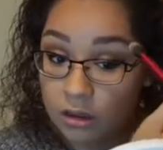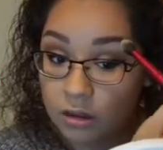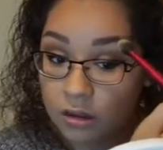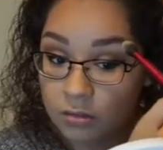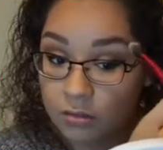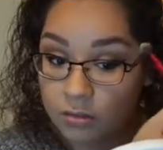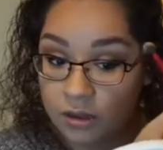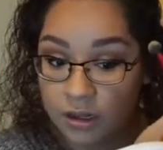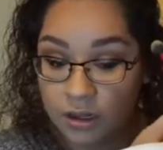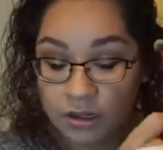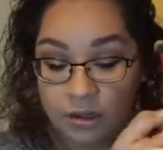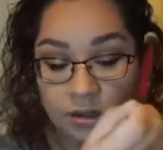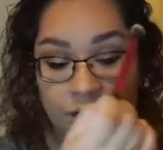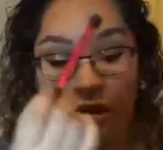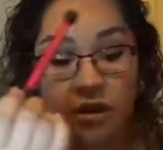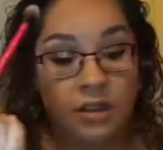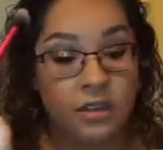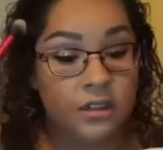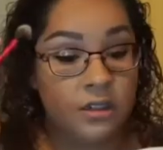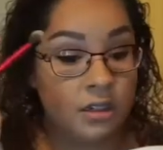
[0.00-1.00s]
my other
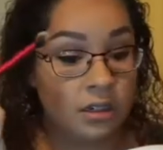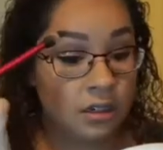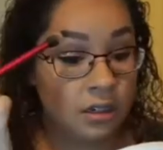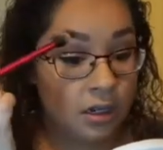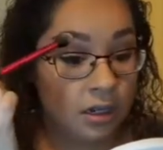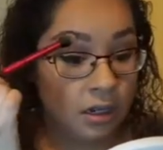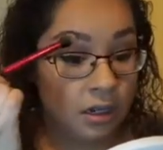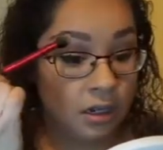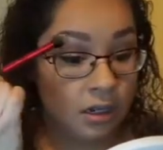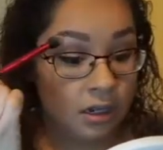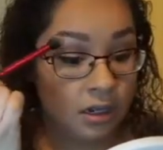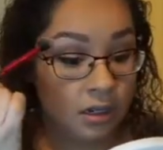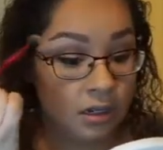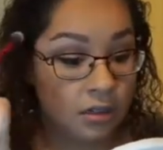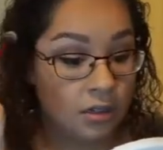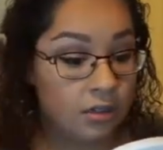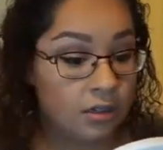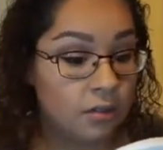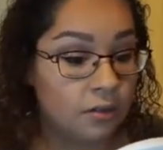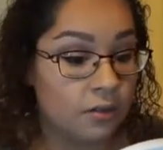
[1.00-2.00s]
cousin. And
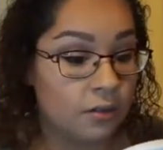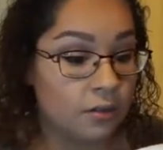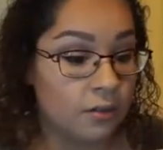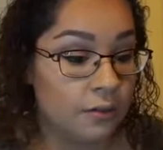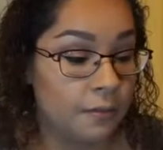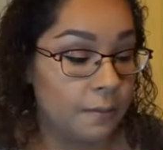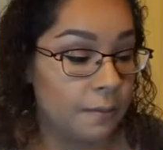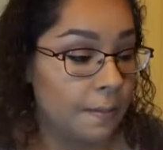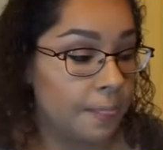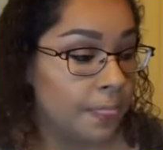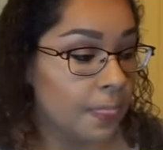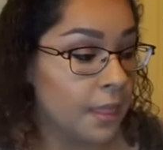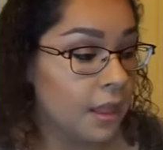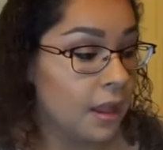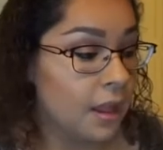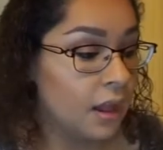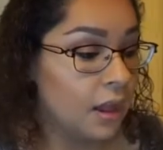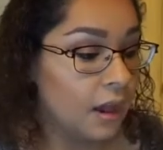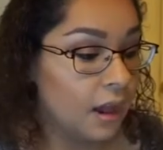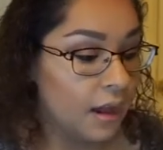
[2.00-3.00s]
so
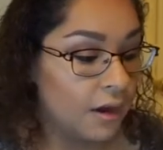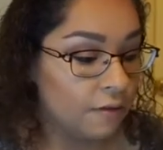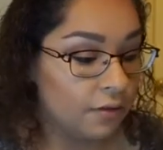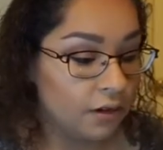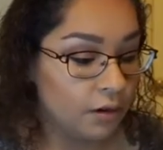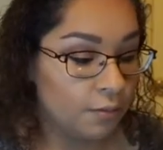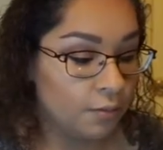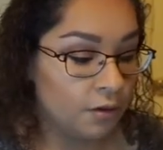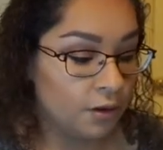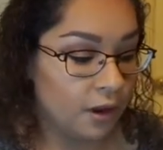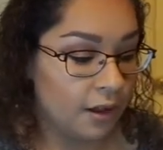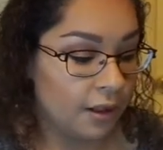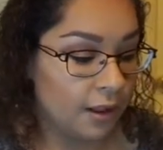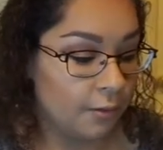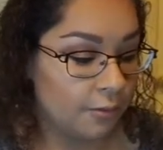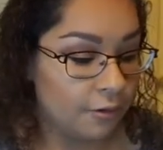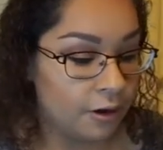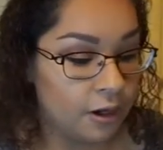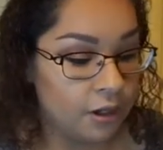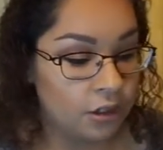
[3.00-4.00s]
I don't want to put all
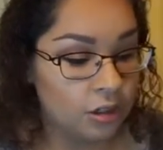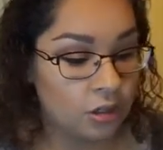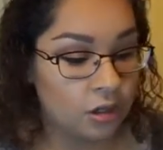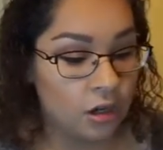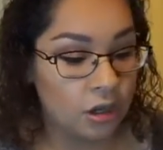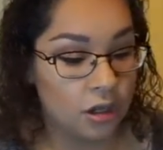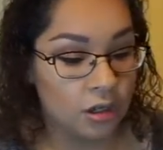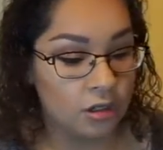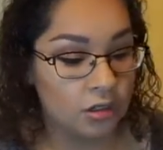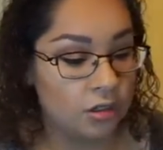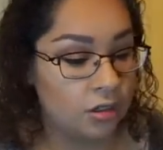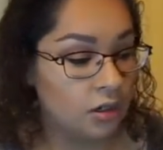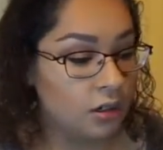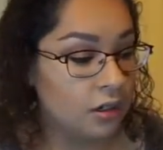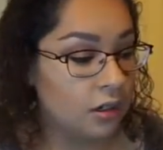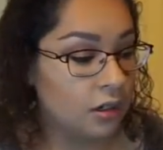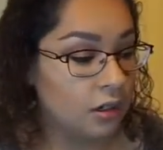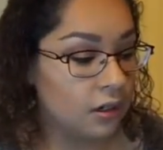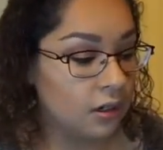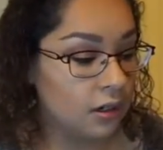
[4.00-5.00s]
that pressure onto
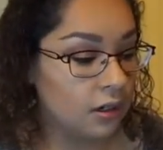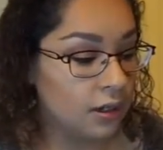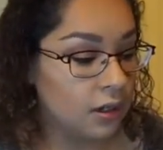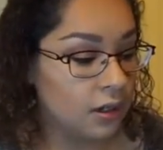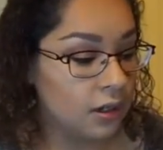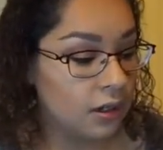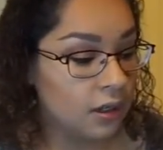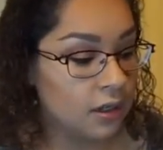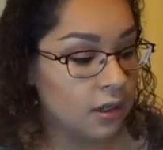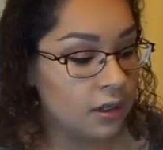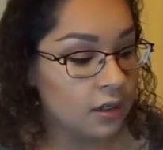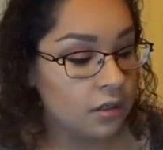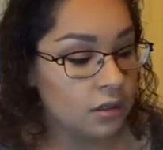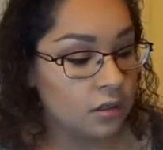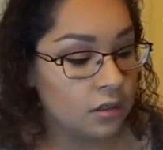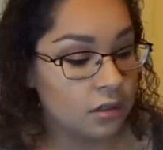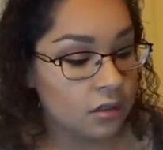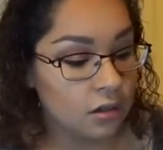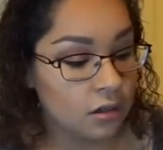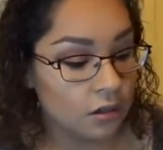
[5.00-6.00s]
her.
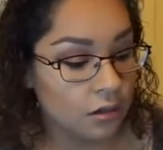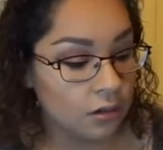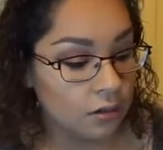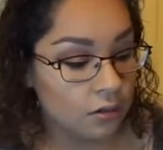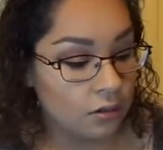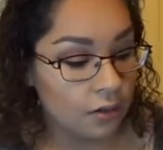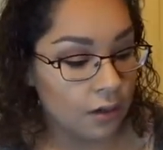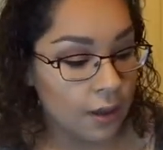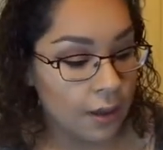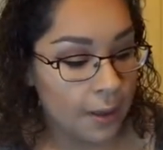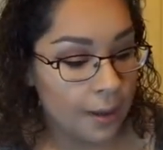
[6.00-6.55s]
So